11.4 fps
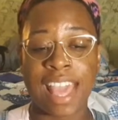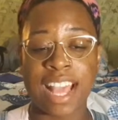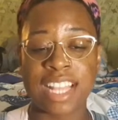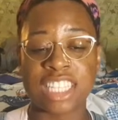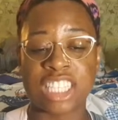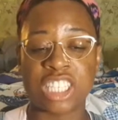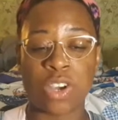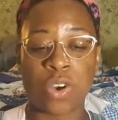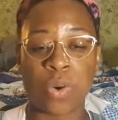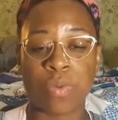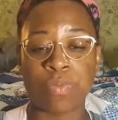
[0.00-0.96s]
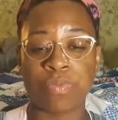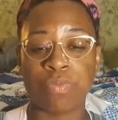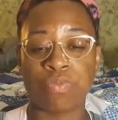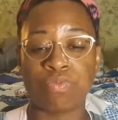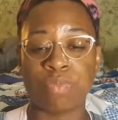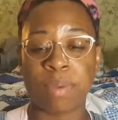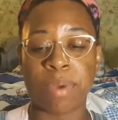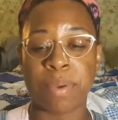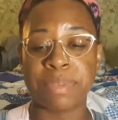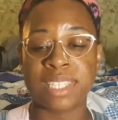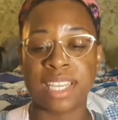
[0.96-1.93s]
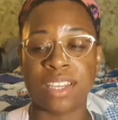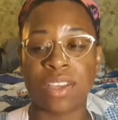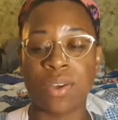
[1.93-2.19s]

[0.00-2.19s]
And so my mom was like,